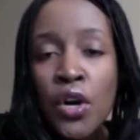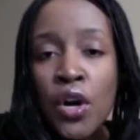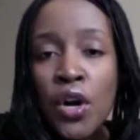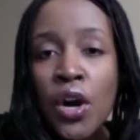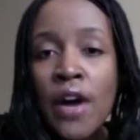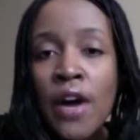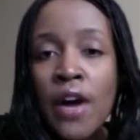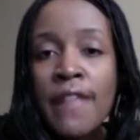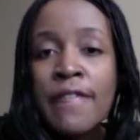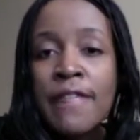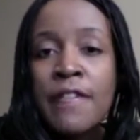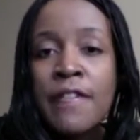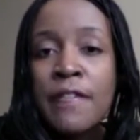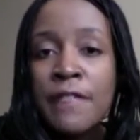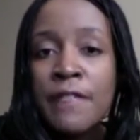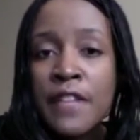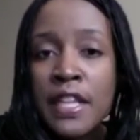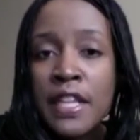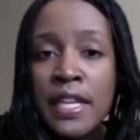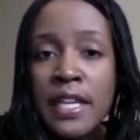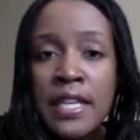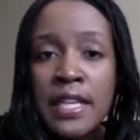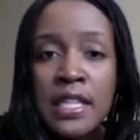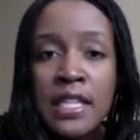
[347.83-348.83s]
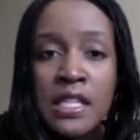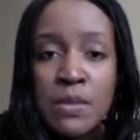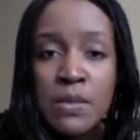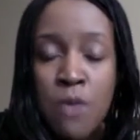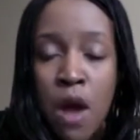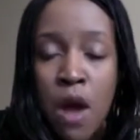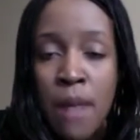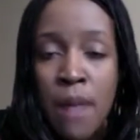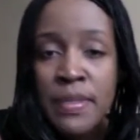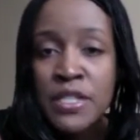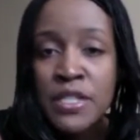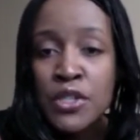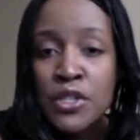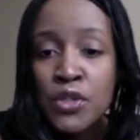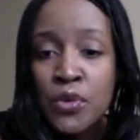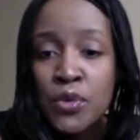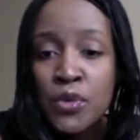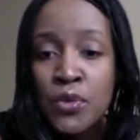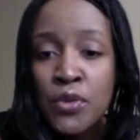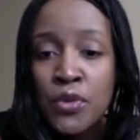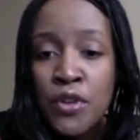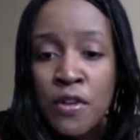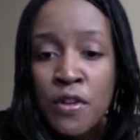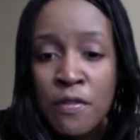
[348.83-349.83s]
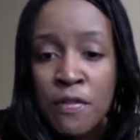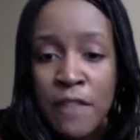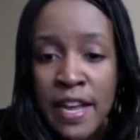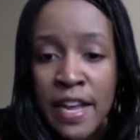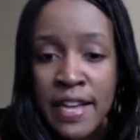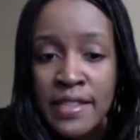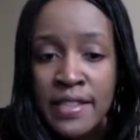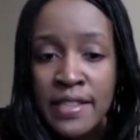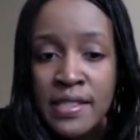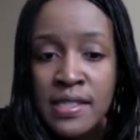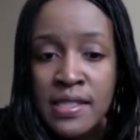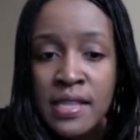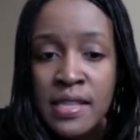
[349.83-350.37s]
on fulfilling this promise to your fans.